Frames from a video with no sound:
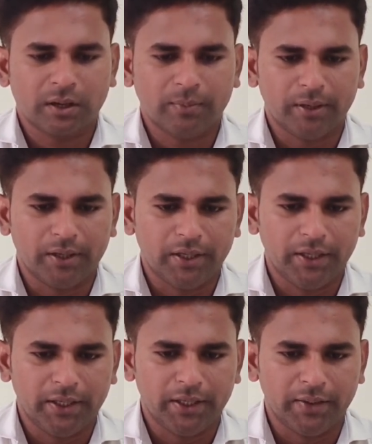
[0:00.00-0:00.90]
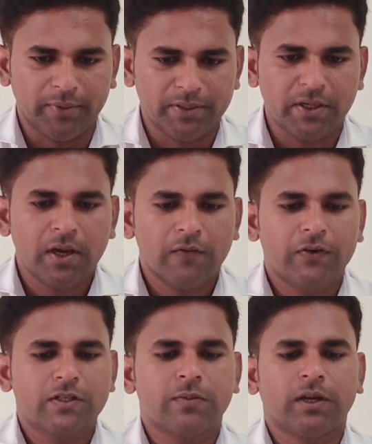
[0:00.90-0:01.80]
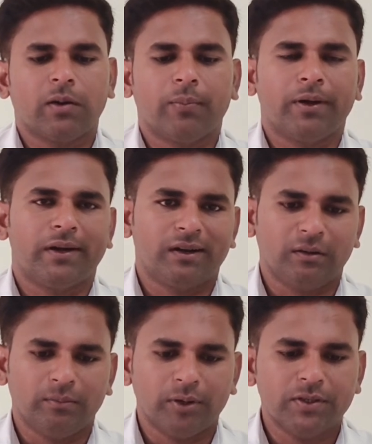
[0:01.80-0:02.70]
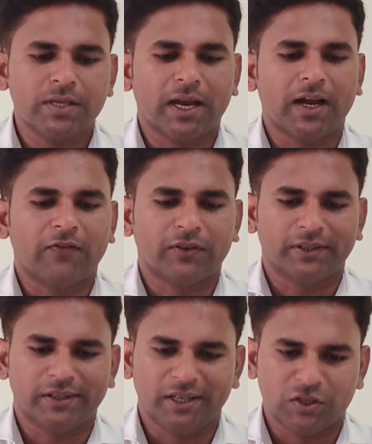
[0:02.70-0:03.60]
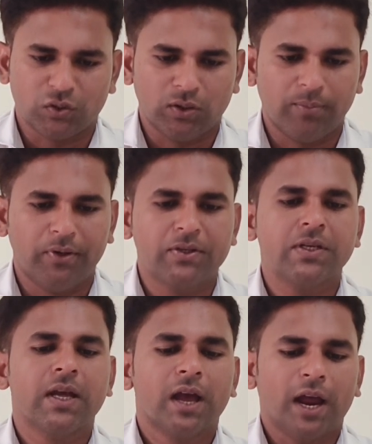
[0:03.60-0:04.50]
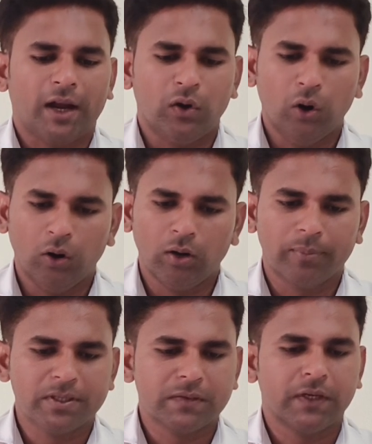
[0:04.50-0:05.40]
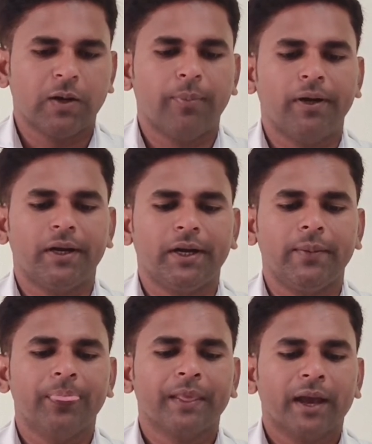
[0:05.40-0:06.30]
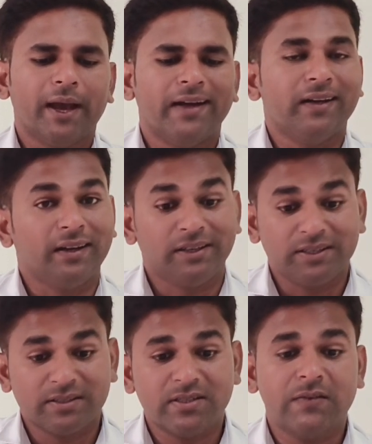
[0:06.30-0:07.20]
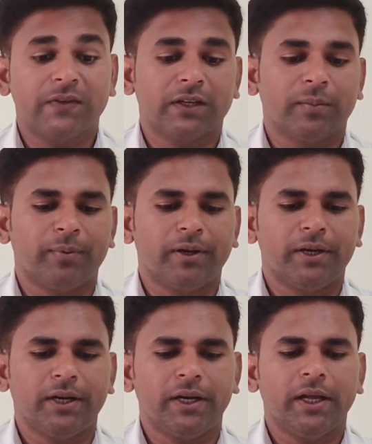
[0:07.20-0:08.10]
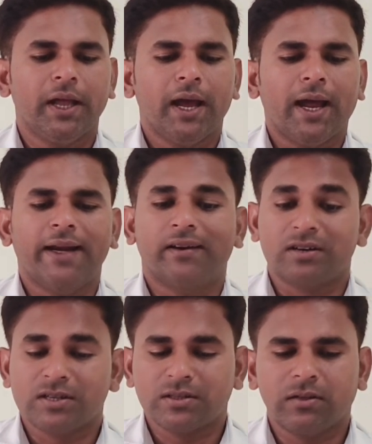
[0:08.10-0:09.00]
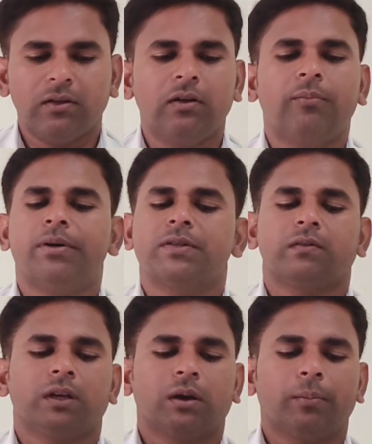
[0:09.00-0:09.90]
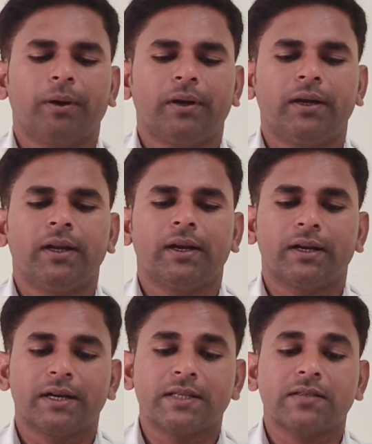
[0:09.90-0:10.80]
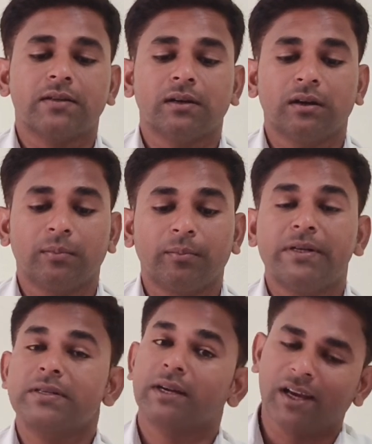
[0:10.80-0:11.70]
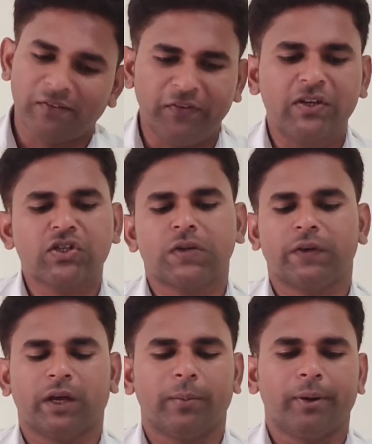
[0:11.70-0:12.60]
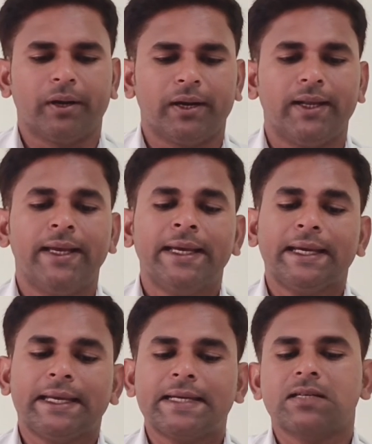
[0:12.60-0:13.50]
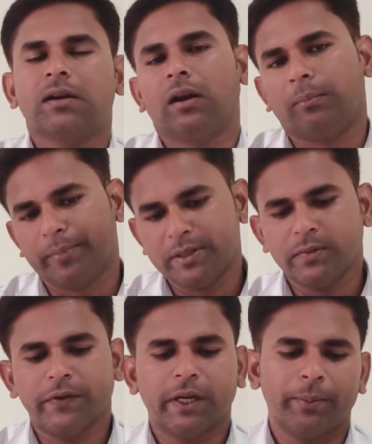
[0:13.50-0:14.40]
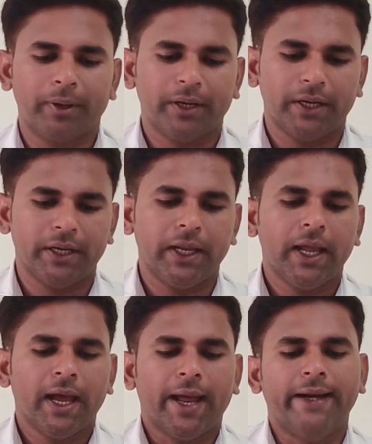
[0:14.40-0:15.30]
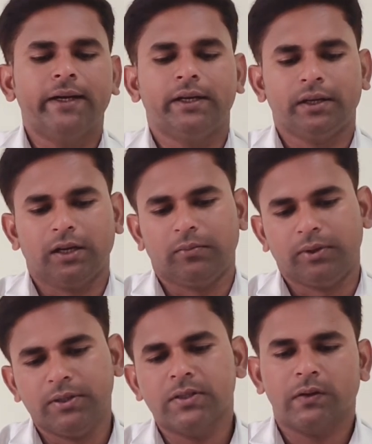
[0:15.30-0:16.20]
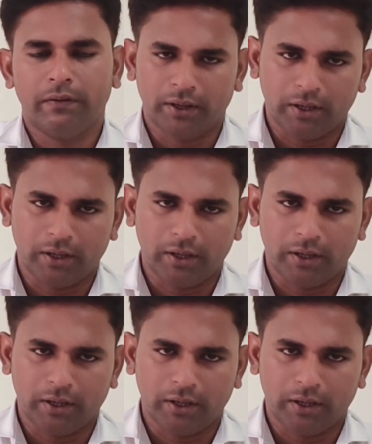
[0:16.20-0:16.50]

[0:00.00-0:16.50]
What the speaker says: completed here, it means first we completed numbers, and after that natural numbers and whole numbers we completed, and integers we completed, and rational numbers we completed, rational numbers definition we completed, irrational numbers we completed, and real numbers we